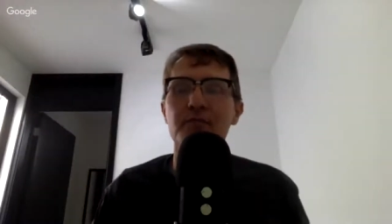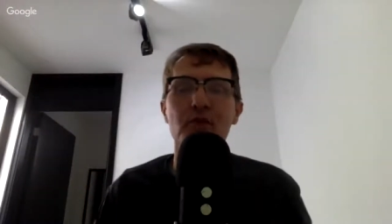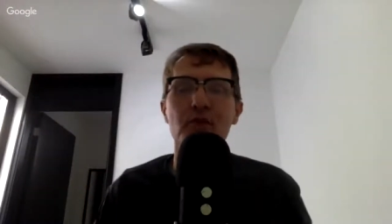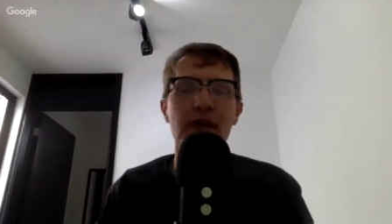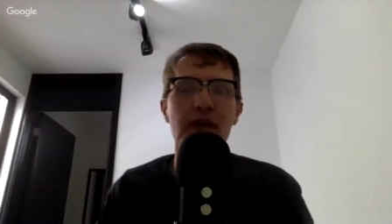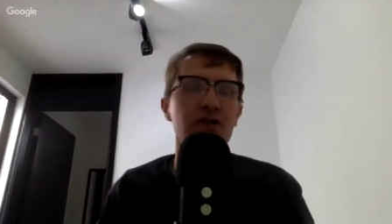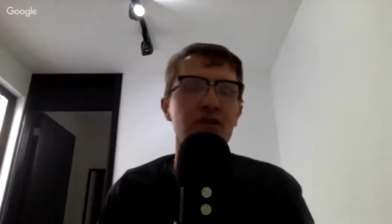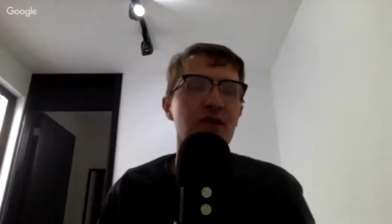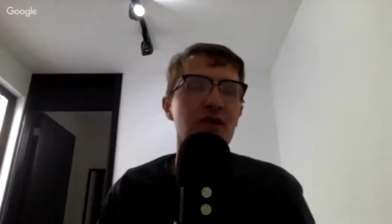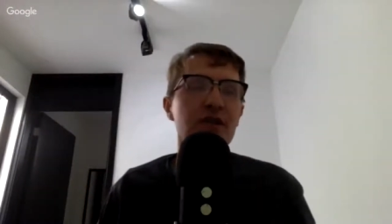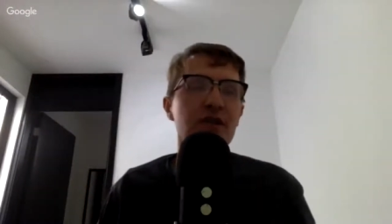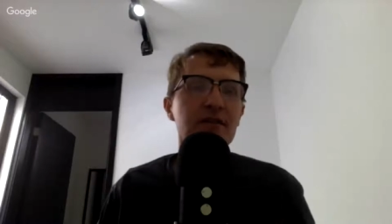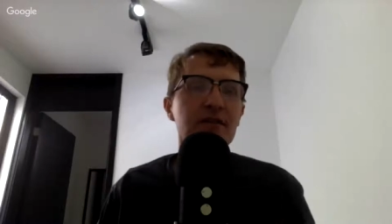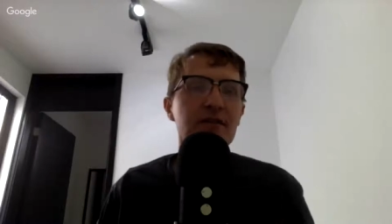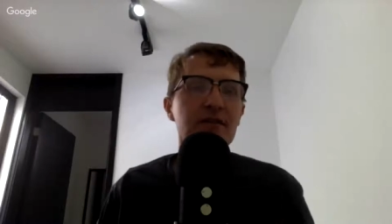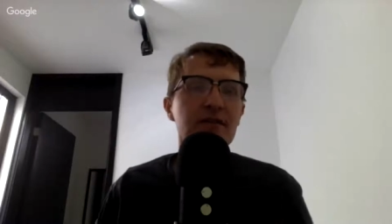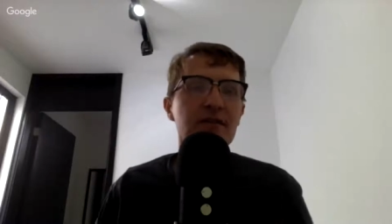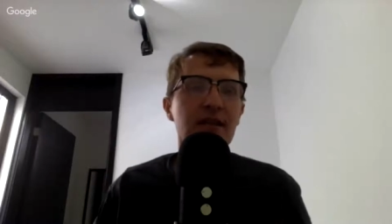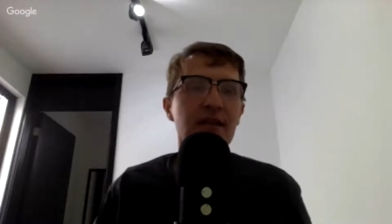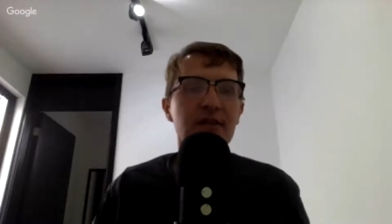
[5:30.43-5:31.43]

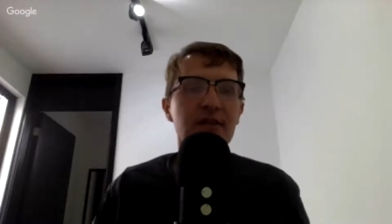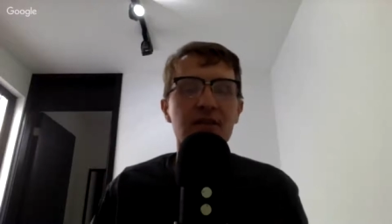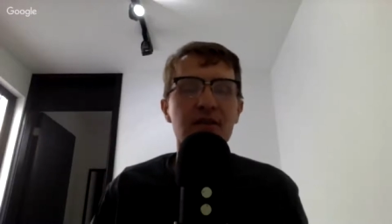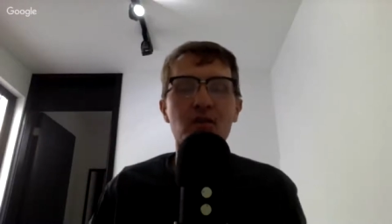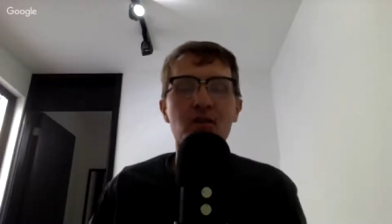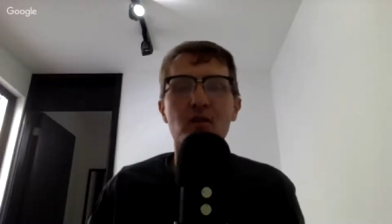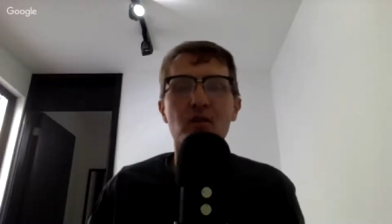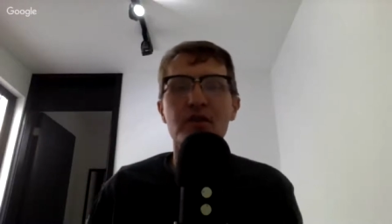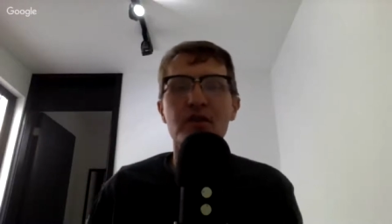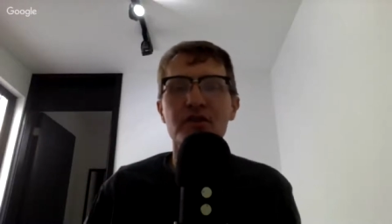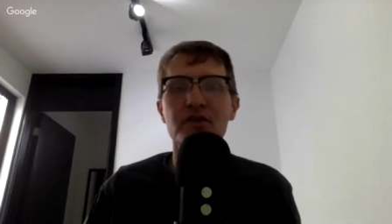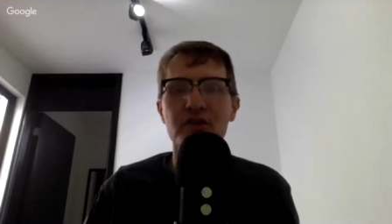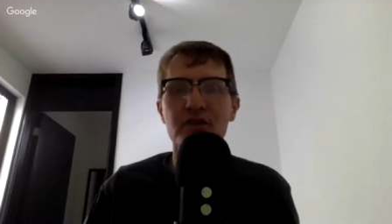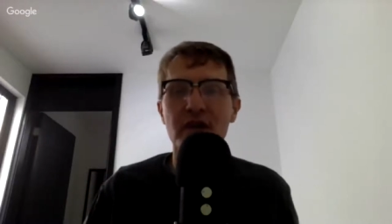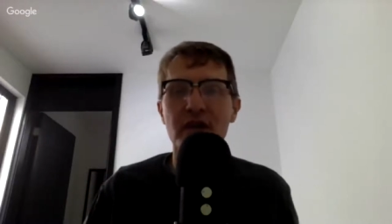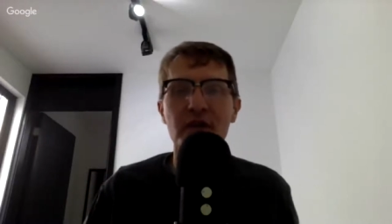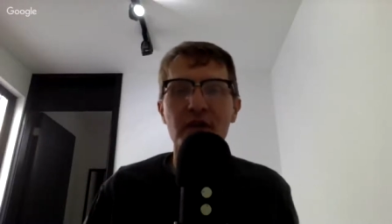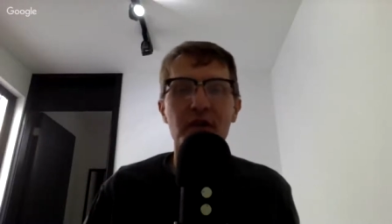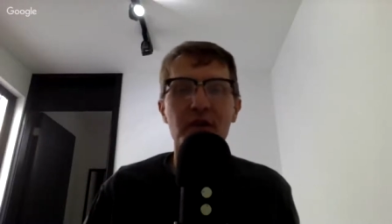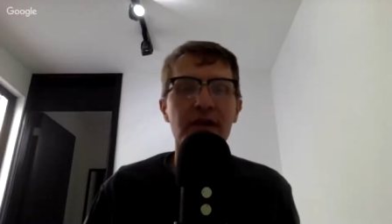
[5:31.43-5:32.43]
projects, things that you want to
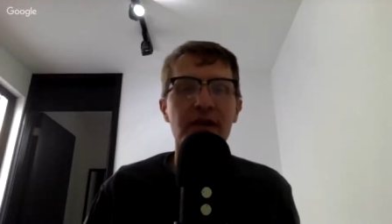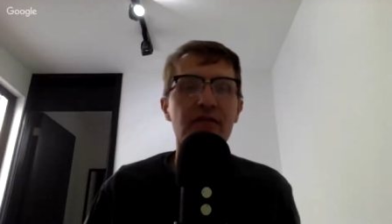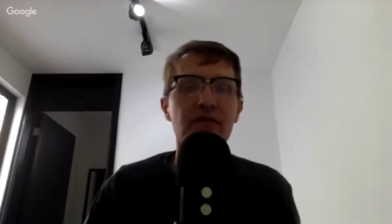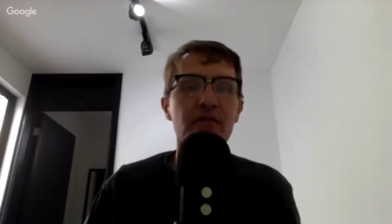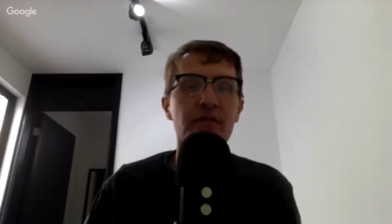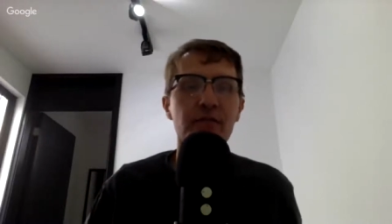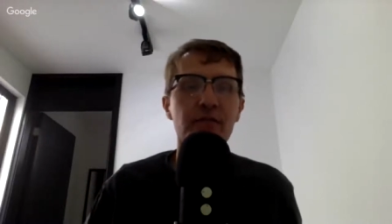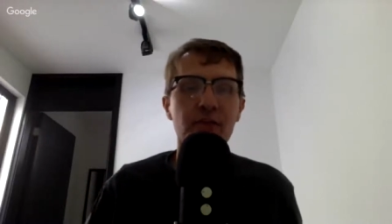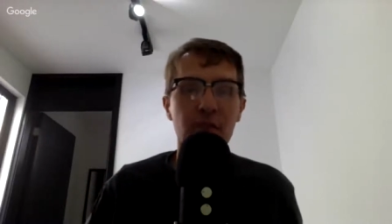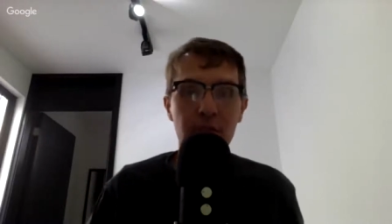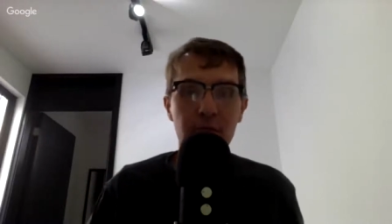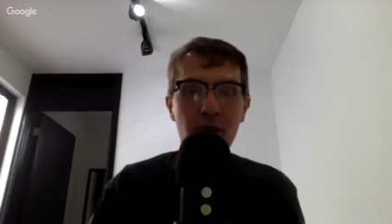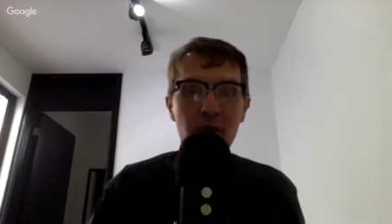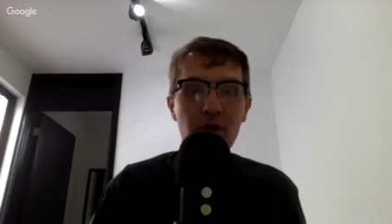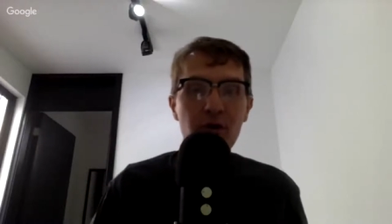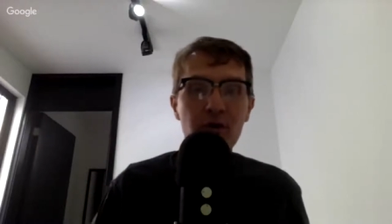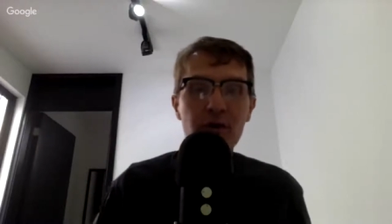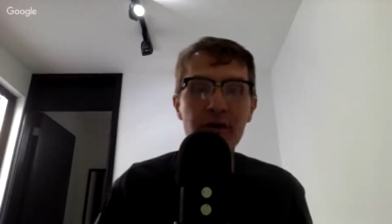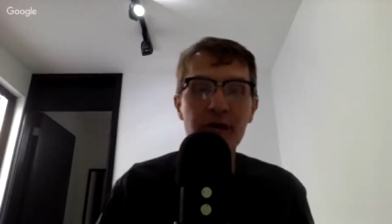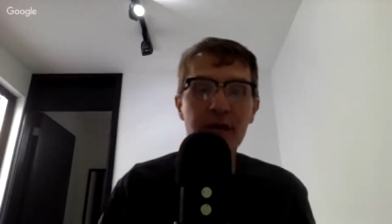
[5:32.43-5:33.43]
share or even
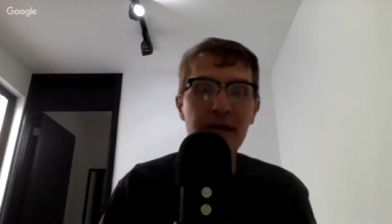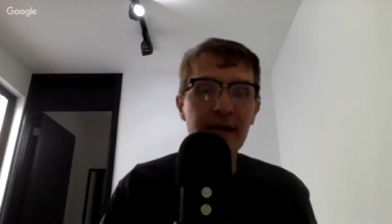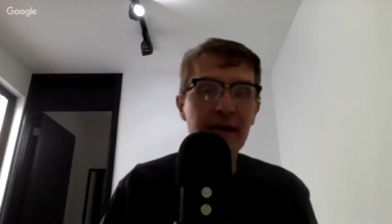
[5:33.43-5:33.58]
promote,